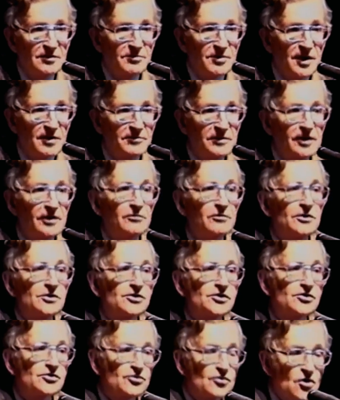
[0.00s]
the public was
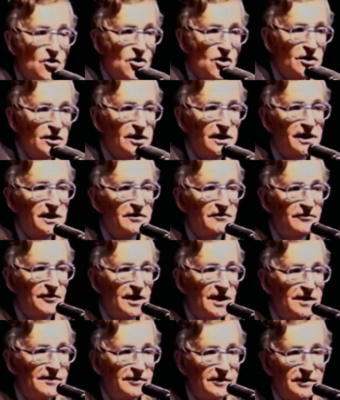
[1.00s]
strongly in
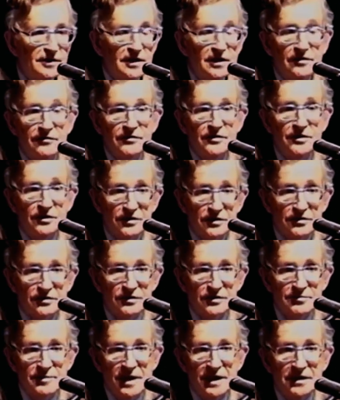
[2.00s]
favor of
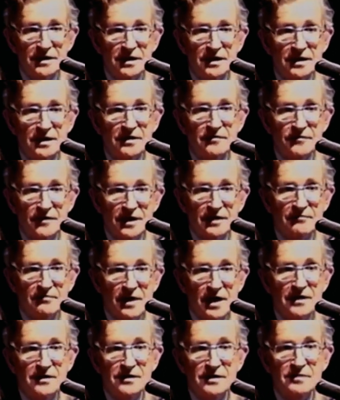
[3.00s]
social spending in favor
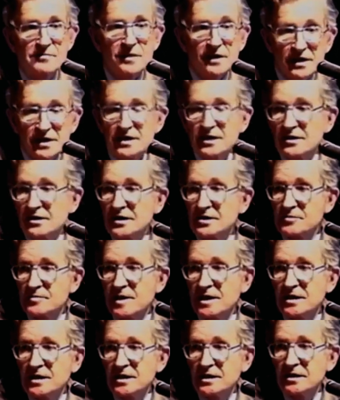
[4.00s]
rather than military
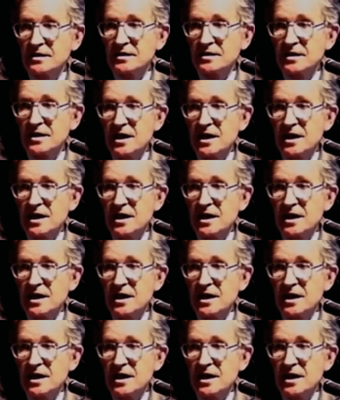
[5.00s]
spending.